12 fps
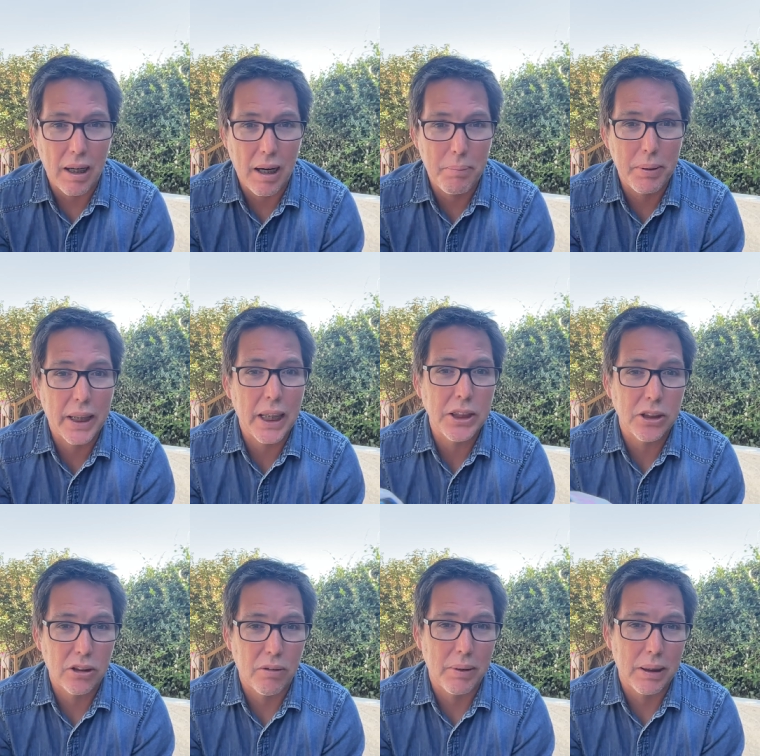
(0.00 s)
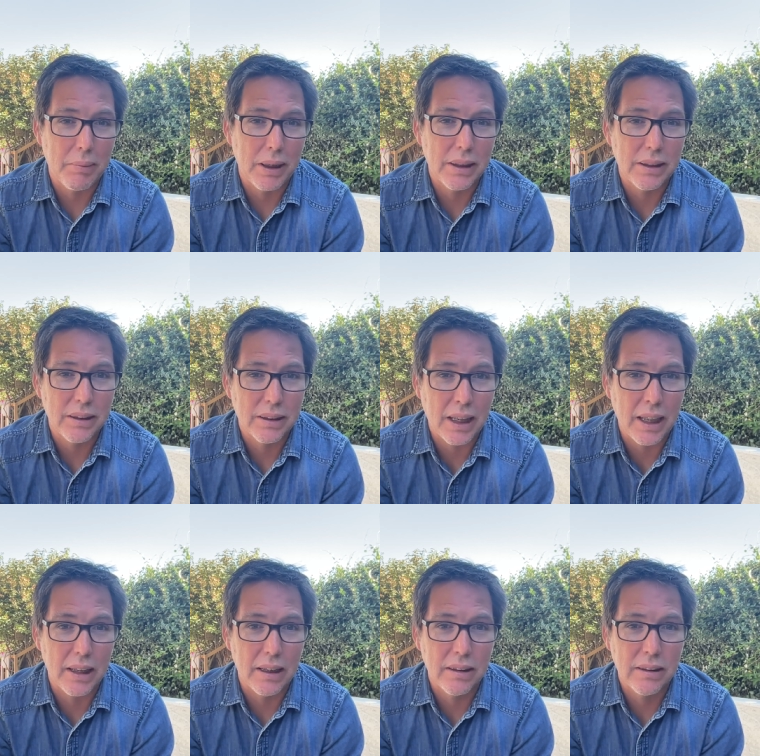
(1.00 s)
applications of mathematics in
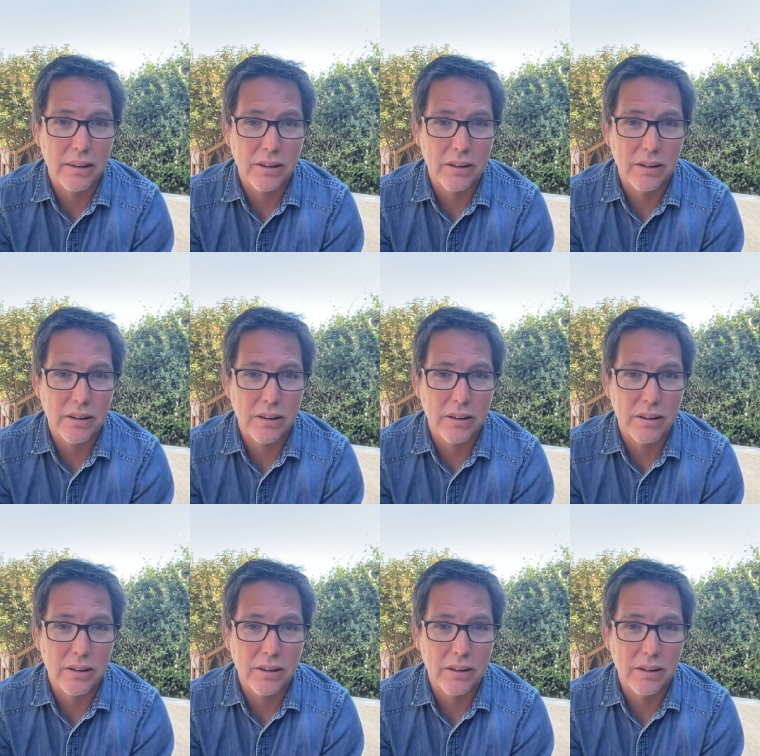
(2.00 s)
science.